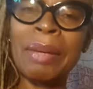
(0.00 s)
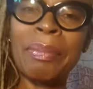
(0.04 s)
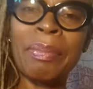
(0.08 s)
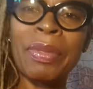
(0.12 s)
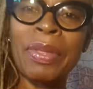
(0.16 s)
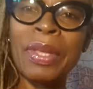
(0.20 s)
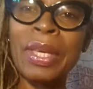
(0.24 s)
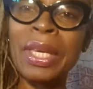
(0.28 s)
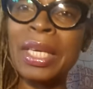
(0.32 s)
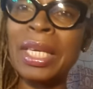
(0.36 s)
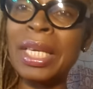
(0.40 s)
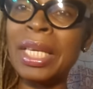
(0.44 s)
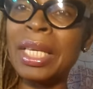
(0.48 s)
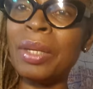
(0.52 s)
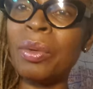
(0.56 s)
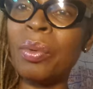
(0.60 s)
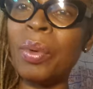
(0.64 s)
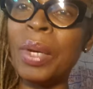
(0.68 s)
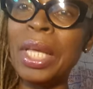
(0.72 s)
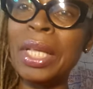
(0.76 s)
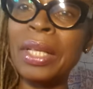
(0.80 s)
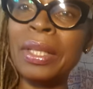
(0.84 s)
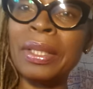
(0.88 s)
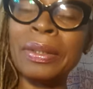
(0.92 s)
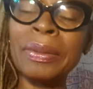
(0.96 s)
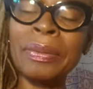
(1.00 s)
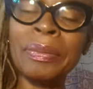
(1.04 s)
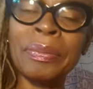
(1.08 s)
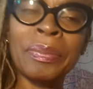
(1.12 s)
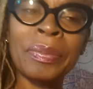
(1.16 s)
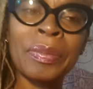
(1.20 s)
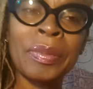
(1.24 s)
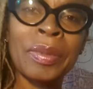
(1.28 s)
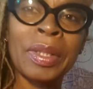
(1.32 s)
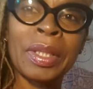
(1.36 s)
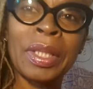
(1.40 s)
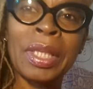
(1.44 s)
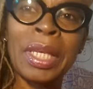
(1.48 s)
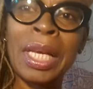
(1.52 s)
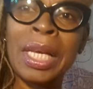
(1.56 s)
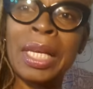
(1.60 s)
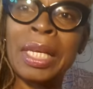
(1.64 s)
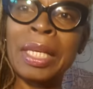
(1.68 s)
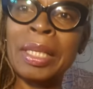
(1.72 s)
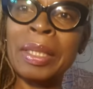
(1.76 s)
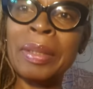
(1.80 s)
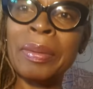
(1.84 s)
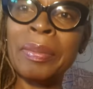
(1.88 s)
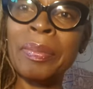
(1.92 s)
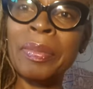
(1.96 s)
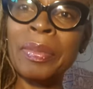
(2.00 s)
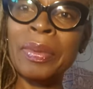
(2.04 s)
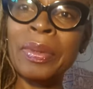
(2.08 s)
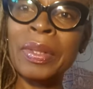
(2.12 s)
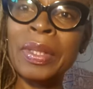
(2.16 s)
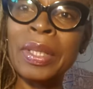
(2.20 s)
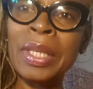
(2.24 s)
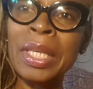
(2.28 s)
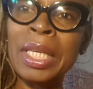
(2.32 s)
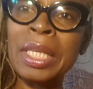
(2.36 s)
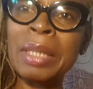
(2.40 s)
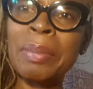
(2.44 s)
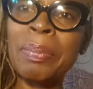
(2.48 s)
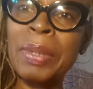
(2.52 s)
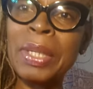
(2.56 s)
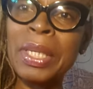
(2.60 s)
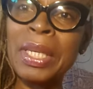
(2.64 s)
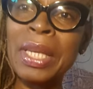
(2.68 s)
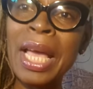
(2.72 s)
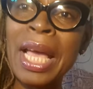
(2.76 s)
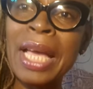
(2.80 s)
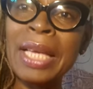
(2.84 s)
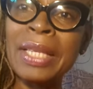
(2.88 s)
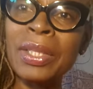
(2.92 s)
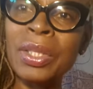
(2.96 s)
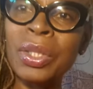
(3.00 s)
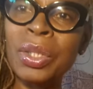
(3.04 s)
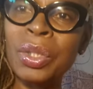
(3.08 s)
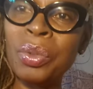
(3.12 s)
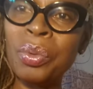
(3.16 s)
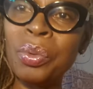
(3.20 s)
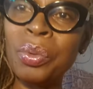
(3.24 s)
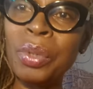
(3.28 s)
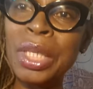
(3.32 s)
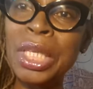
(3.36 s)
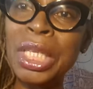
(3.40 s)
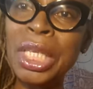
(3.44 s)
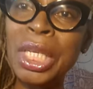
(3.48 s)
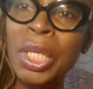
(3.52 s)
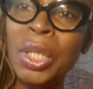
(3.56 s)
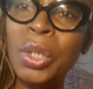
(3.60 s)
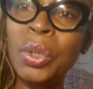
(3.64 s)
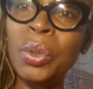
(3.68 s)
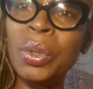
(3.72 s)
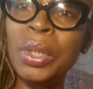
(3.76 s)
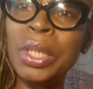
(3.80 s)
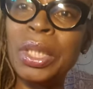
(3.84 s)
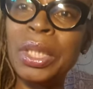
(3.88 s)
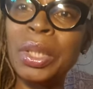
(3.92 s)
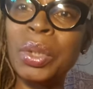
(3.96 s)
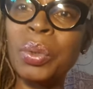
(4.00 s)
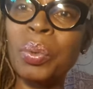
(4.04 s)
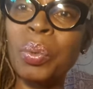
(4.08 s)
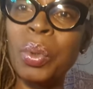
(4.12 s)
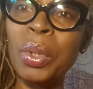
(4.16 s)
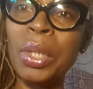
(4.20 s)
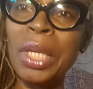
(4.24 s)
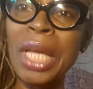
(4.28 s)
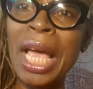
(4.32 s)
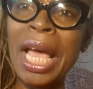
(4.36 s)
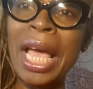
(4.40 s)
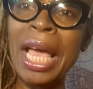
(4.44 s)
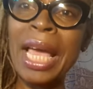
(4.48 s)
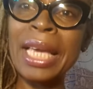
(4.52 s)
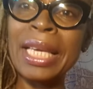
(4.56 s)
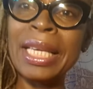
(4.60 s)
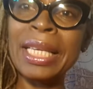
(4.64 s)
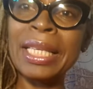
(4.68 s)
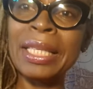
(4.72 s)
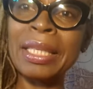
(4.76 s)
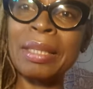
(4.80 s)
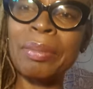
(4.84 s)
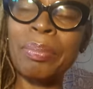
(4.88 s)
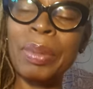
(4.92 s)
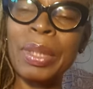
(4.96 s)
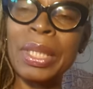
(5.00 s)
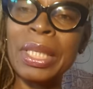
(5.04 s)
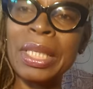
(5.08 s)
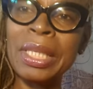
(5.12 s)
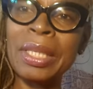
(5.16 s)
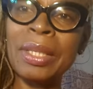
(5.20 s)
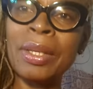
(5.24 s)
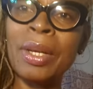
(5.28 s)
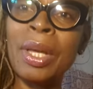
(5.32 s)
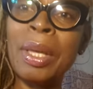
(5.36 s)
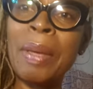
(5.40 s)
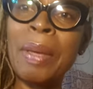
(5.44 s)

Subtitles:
thinking, well, it'd be nice to really look at what I had been